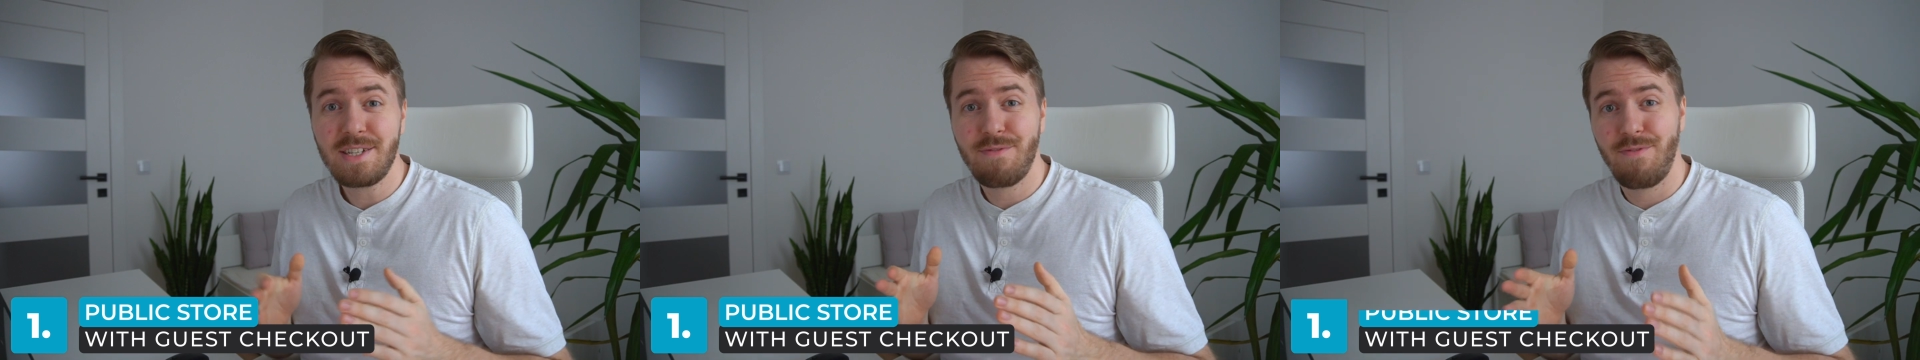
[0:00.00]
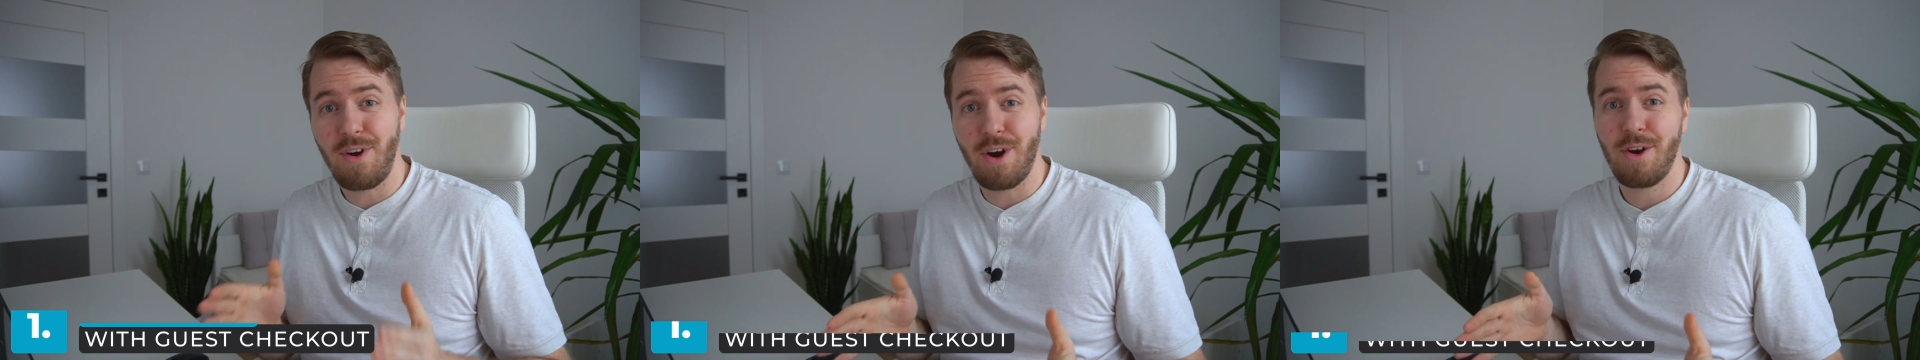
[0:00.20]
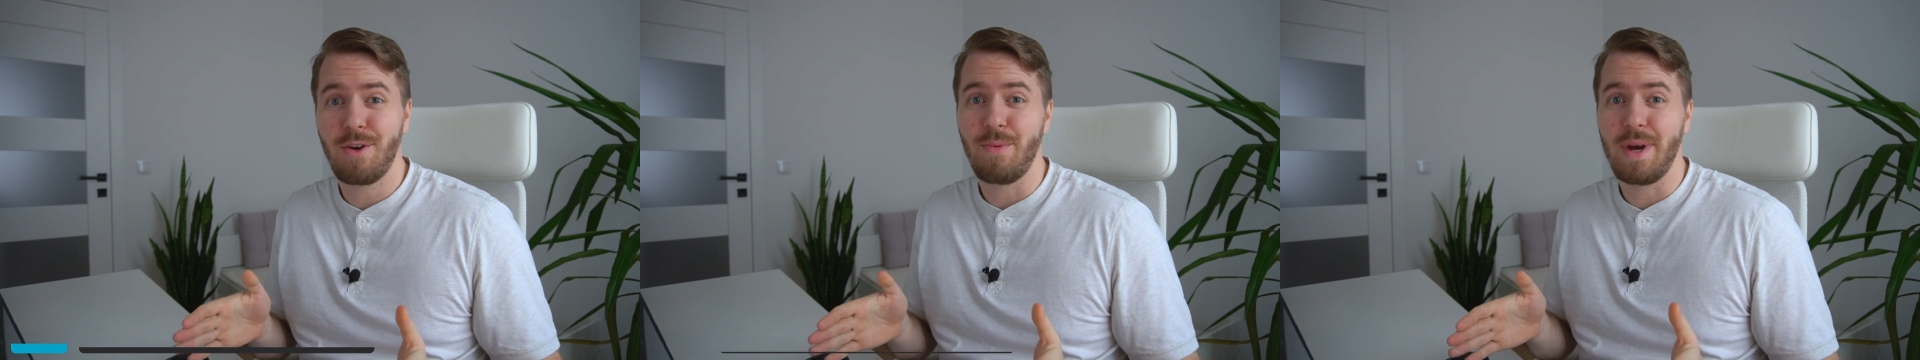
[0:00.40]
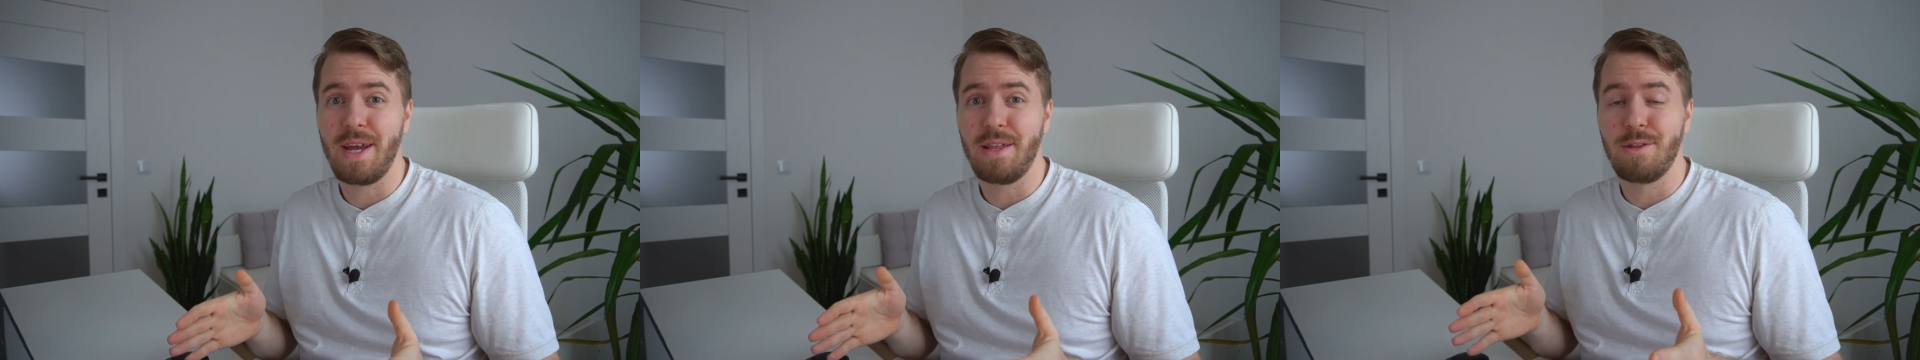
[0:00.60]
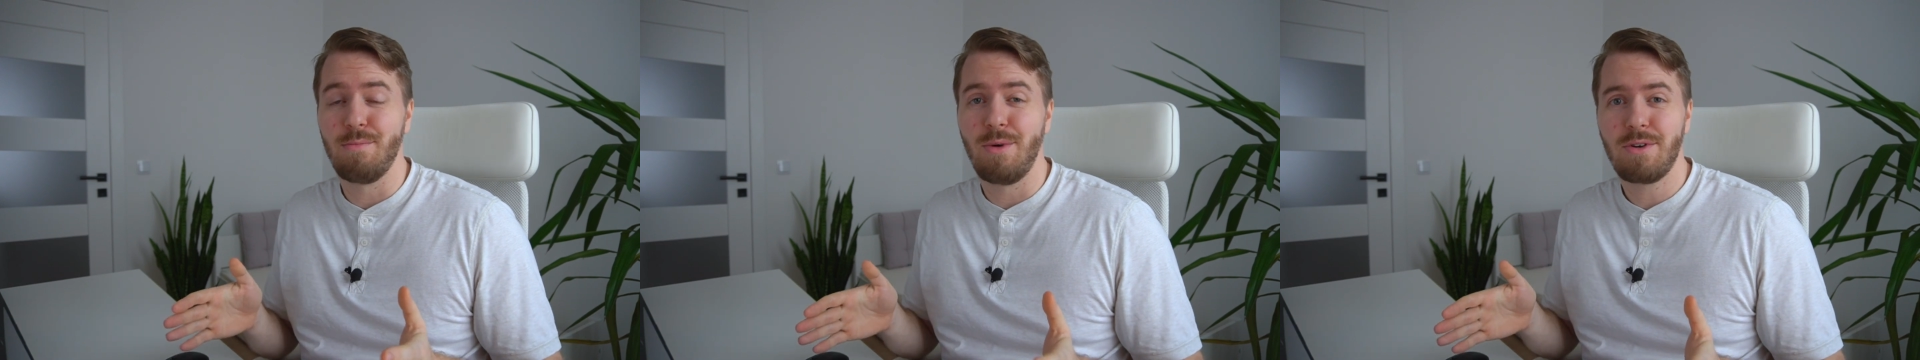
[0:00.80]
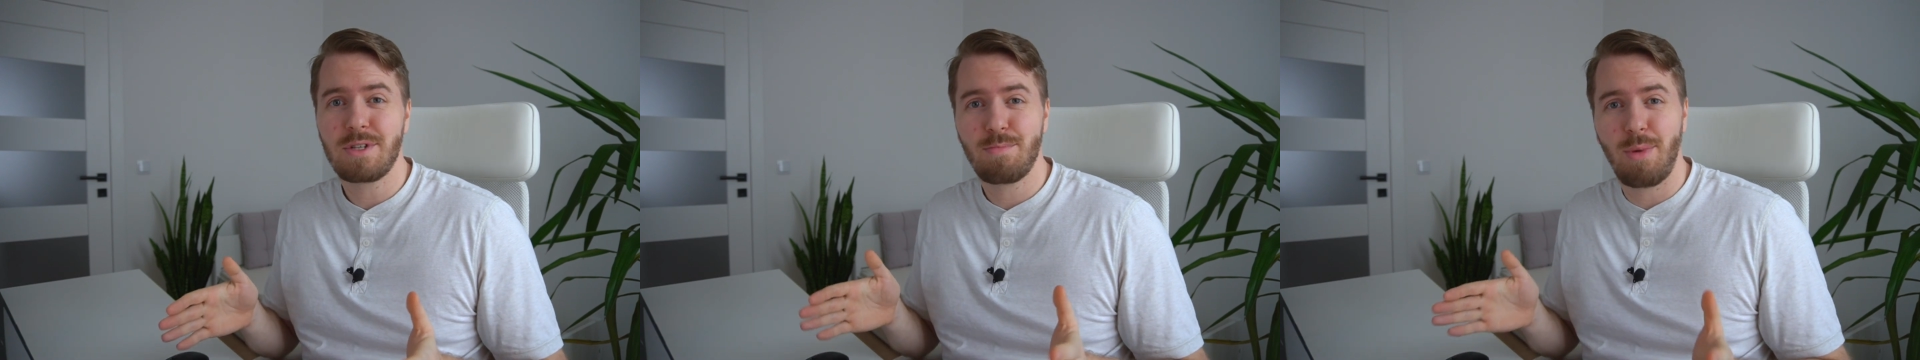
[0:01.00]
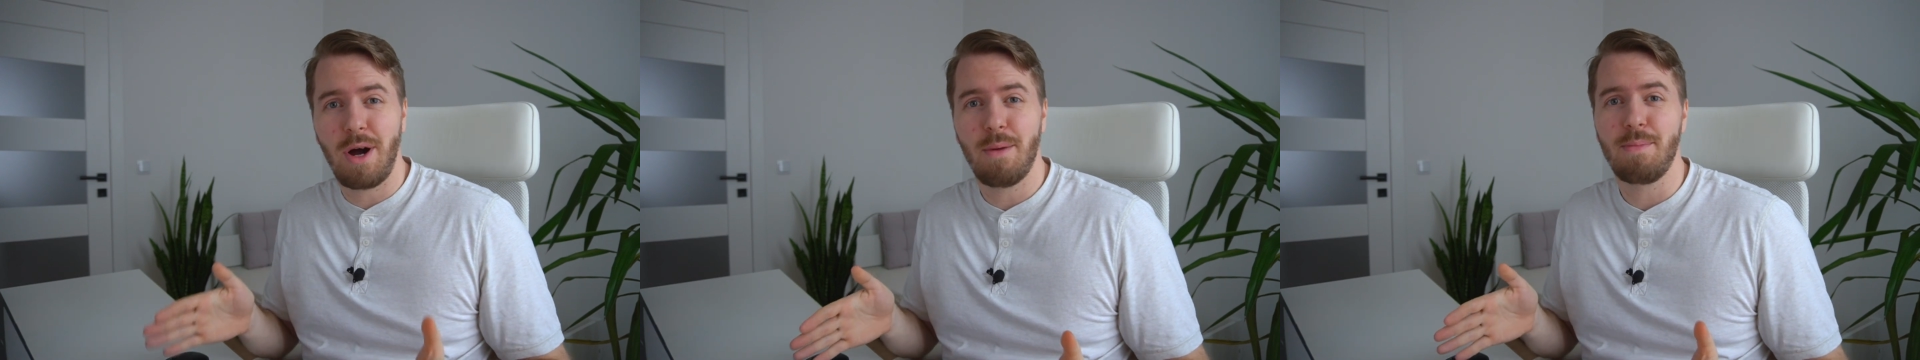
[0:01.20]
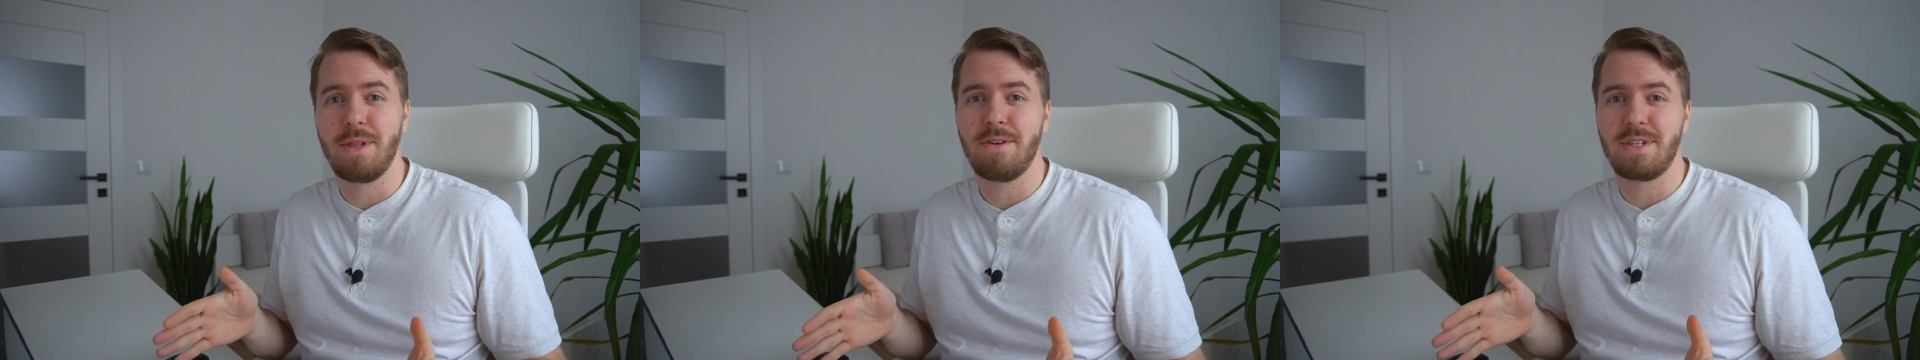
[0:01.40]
far and away the most popular